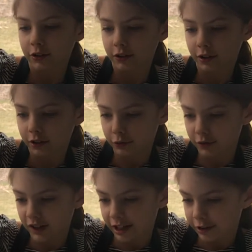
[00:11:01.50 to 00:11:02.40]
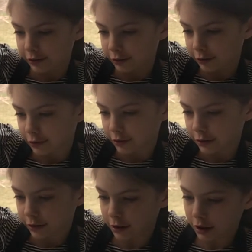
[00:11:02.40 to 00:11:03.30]
I'm gonna go down,
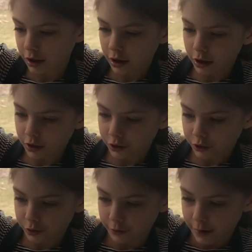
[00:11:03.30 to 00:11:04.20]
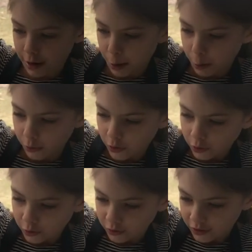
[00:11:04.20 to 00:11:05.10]
turn around,
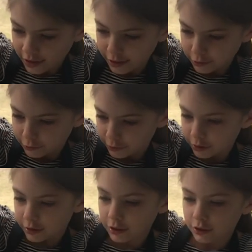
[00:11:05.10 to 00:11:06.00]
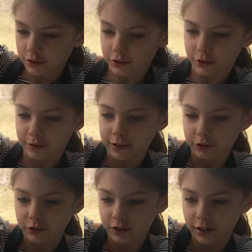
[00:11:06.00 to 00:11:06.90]
down, turn around,
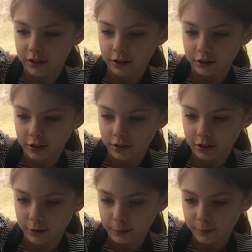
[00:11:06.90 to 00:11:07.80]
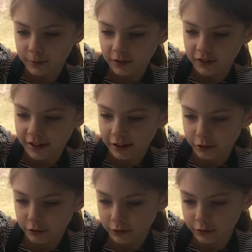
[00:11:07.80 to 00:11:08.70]
and then I'm gonna go down,
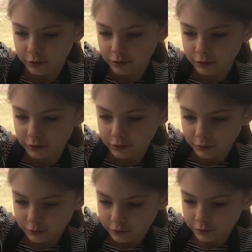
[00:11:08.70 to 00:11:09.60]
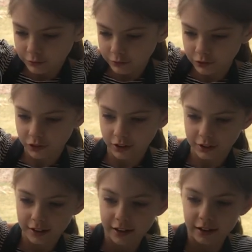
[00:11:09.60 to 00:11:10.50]
just like
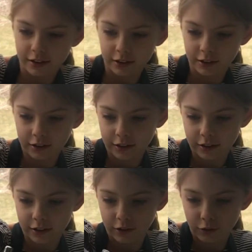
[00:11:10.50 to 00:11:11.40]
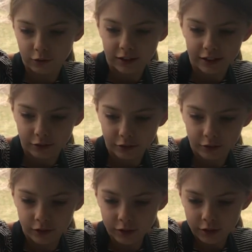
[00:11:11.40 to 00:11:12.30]
that, and then I'm gonna go down,
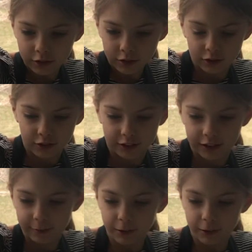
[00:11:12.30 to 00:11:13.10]
just like that.